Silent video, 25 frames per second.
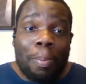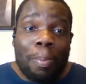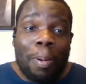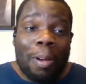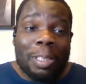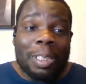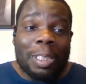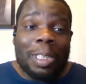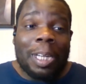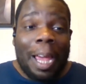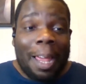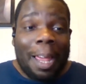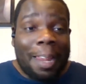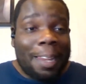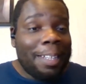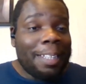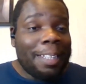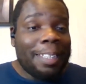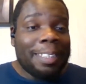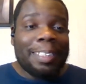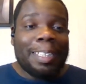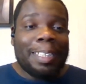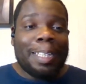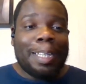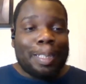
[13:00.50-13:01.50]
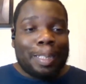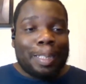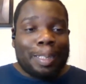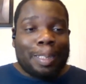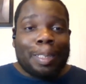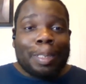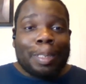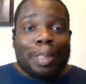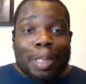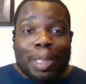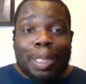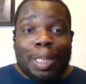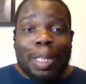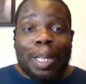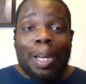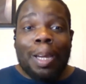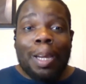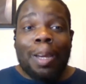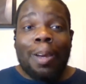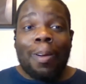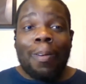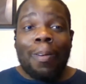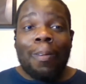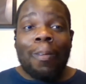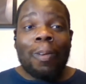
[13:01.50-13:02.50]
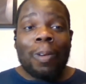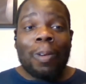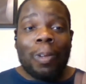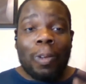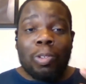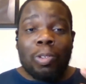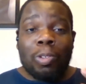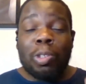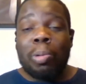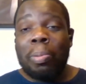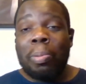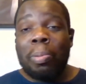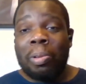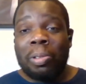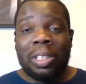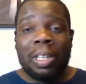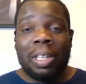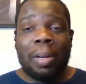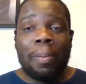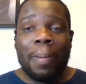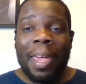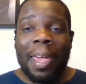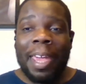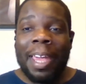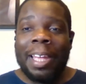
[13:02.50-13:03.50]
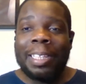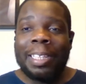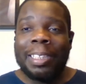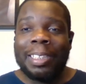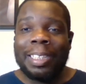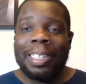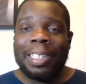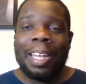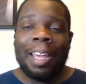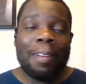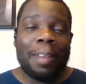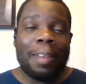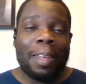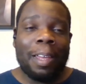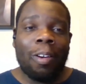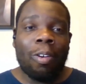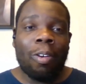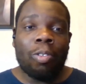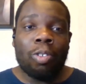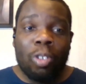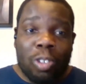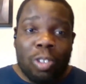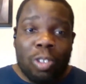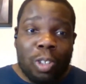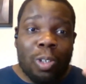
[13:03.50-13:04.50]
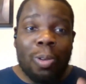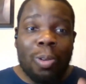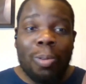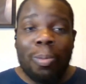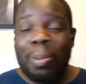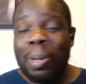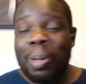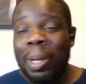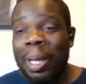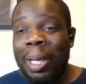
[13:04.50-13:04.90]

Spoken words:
personalities that shitted on YouTubers in the past, and now they on YouTube.